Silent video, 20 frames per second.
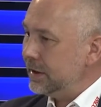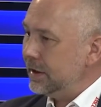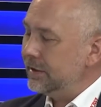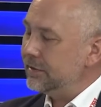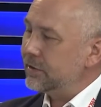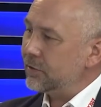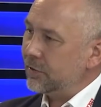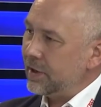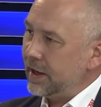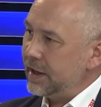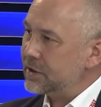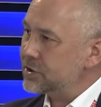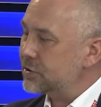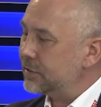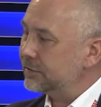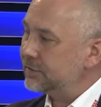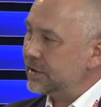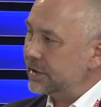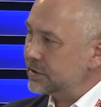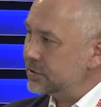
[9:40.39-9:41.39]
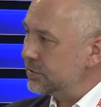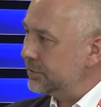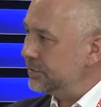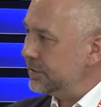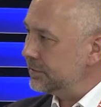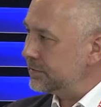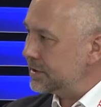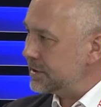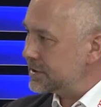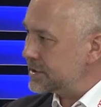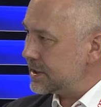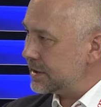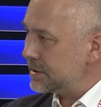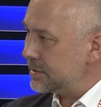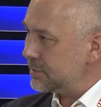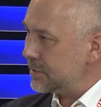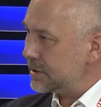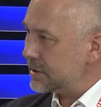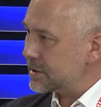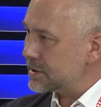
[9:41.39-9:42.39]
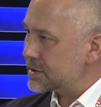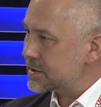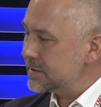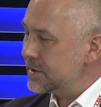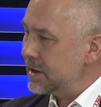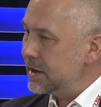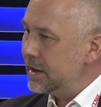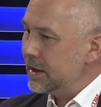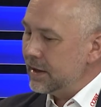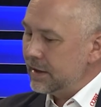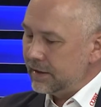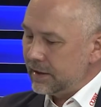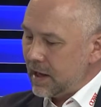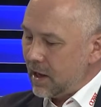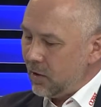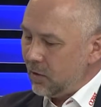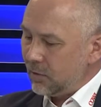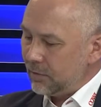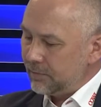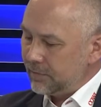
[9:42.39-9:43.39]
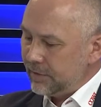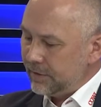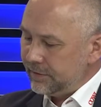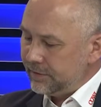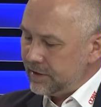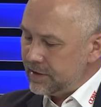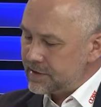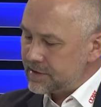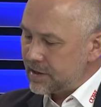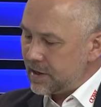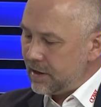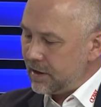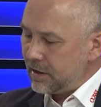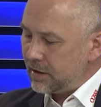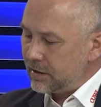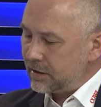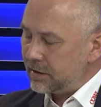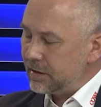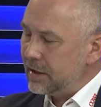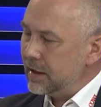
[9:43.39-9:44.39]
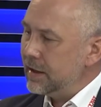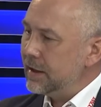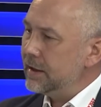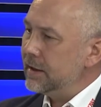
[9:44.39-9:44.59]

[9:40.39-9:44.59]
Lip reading: in the range of 10 to 15 centimeters. Now, these are